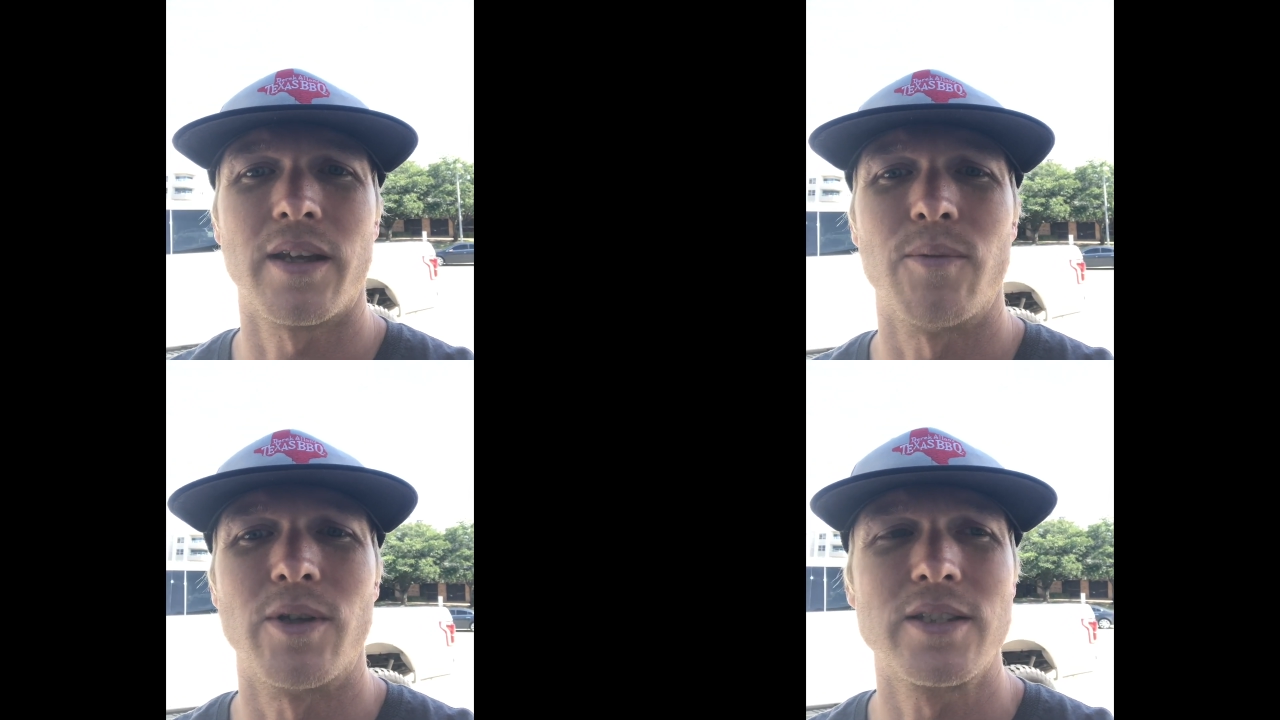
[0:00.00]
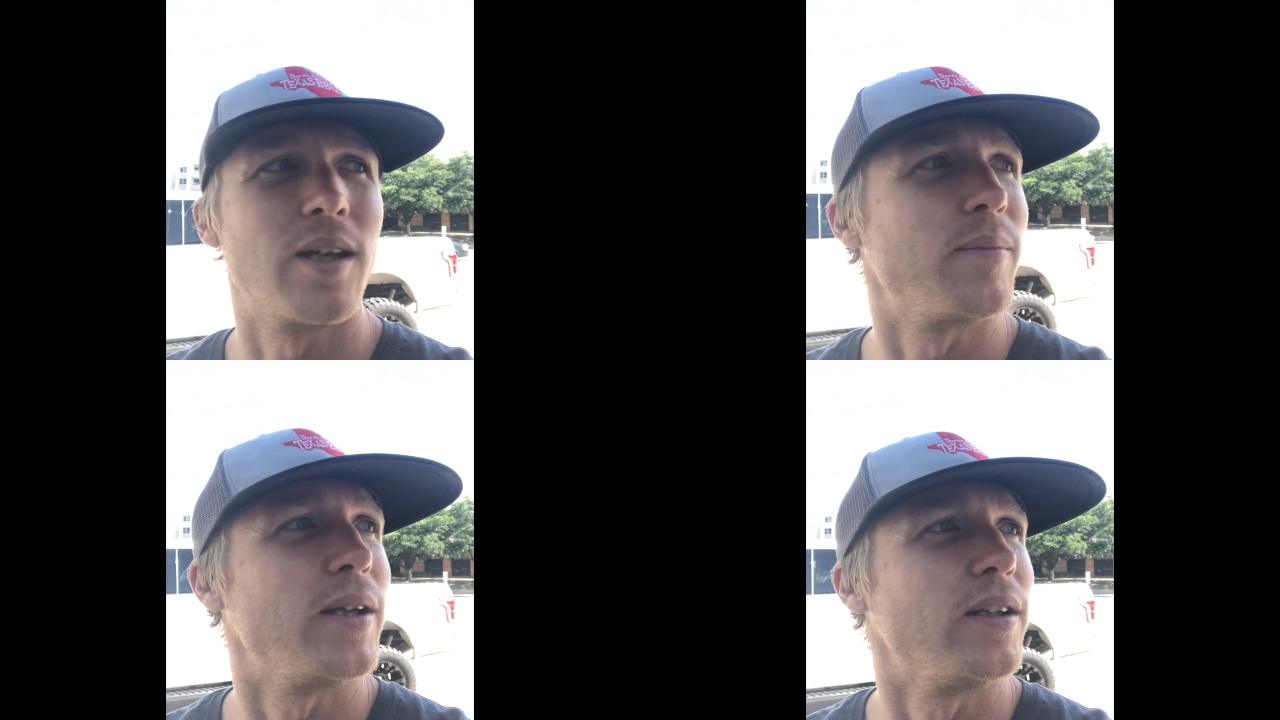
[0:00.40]
They want
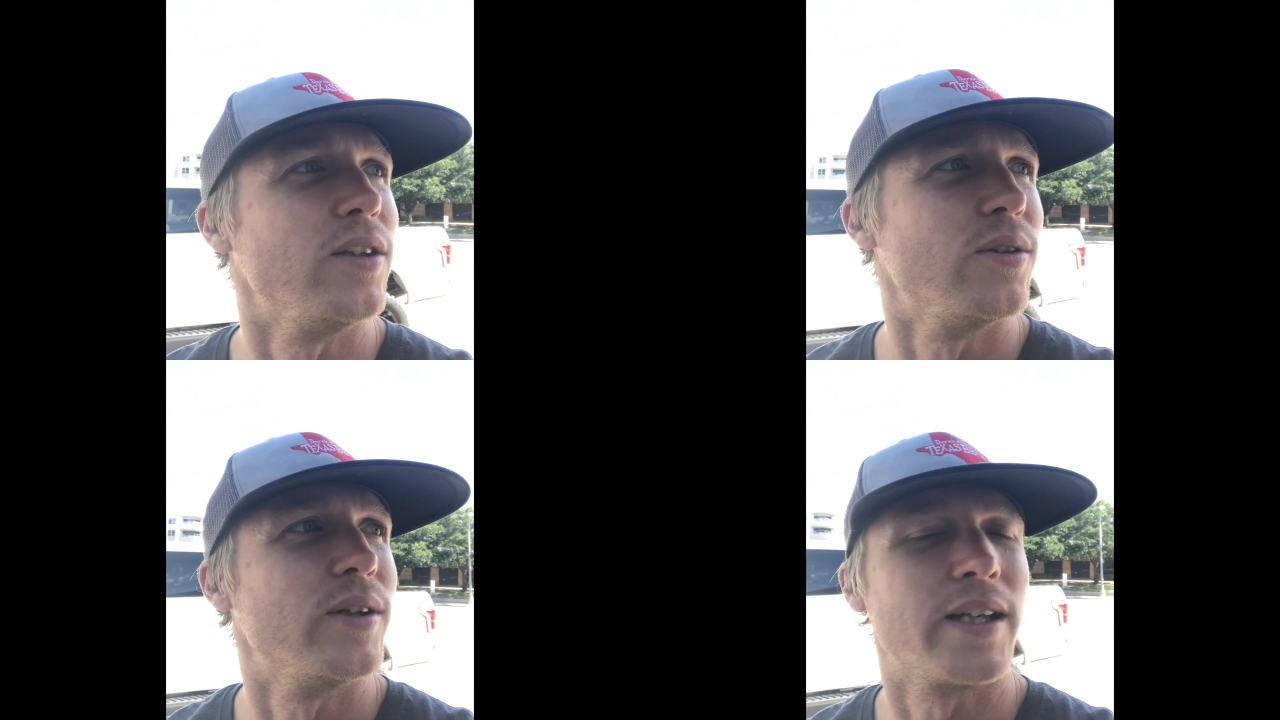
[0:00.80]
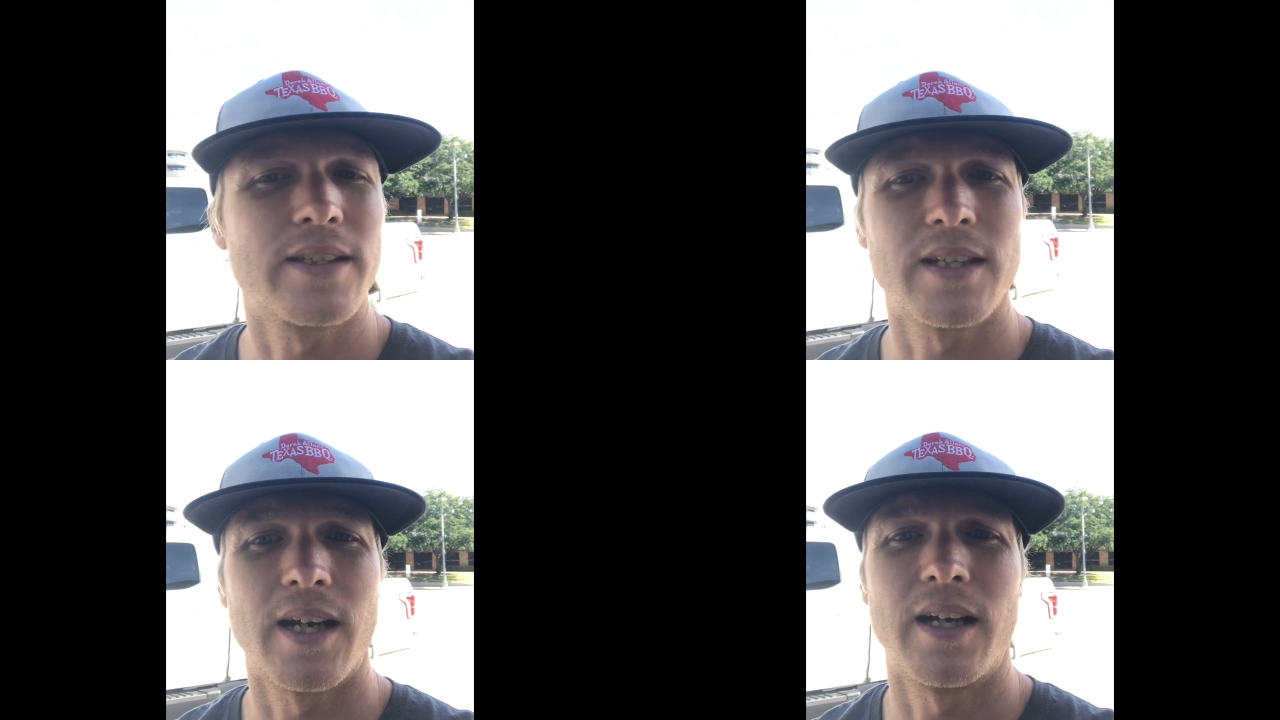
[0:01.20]
something new and
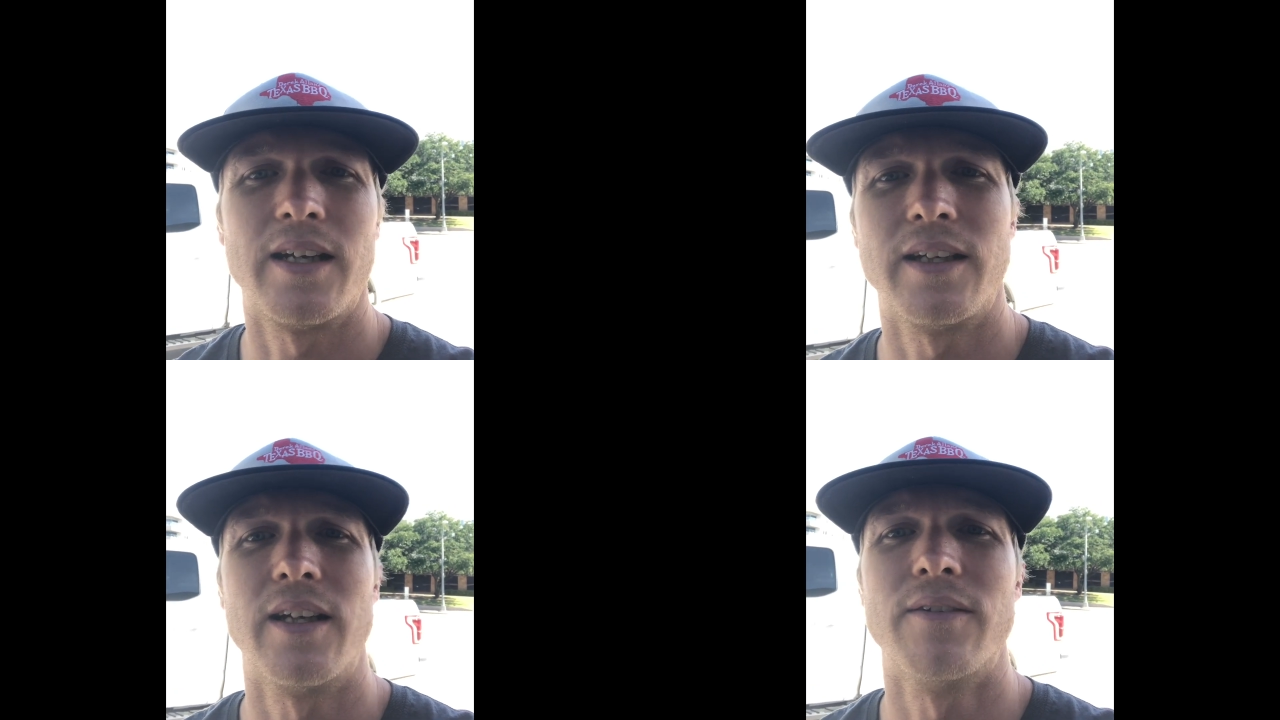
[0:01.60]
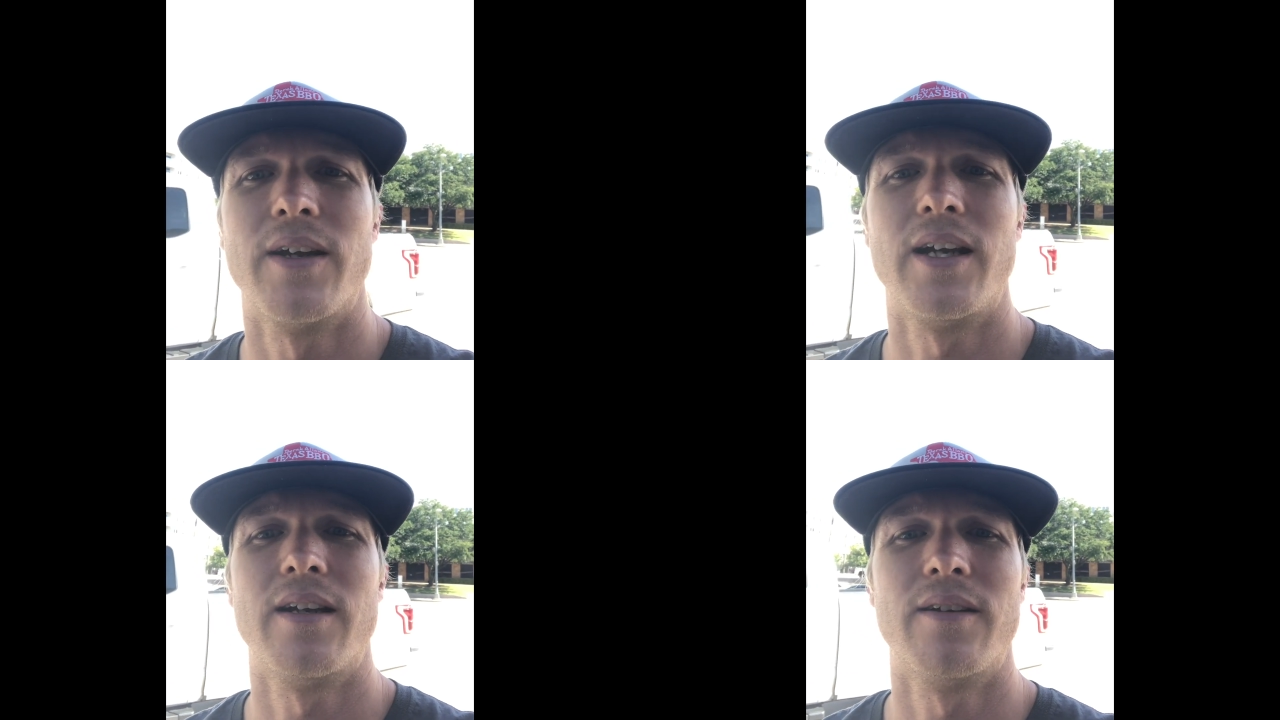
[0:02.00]
exciting,
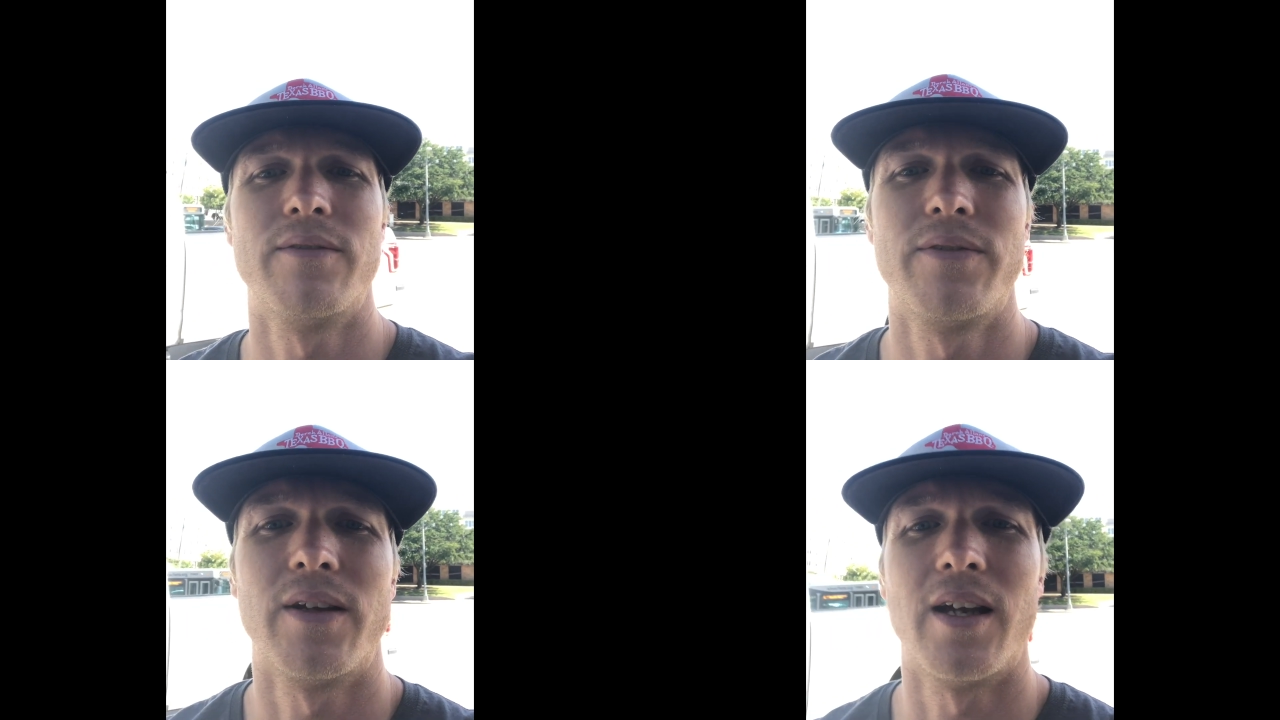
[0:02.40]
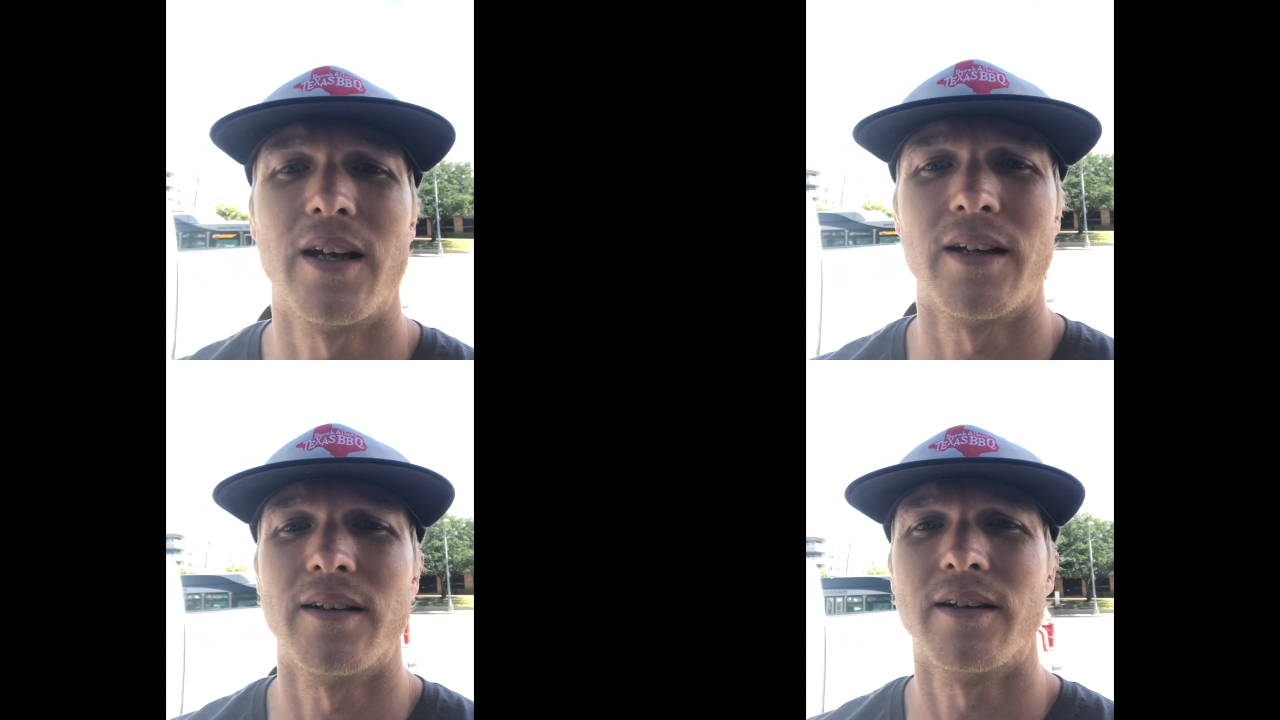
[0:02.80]
innovative,
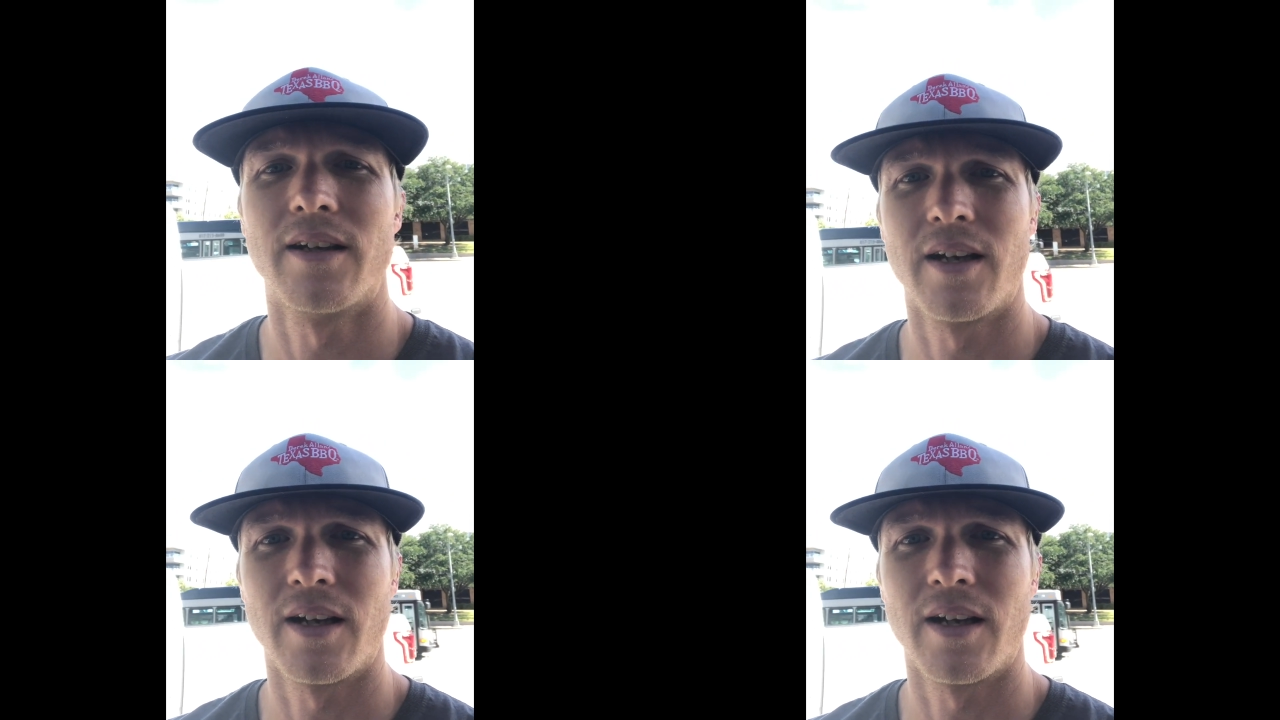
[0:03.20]
and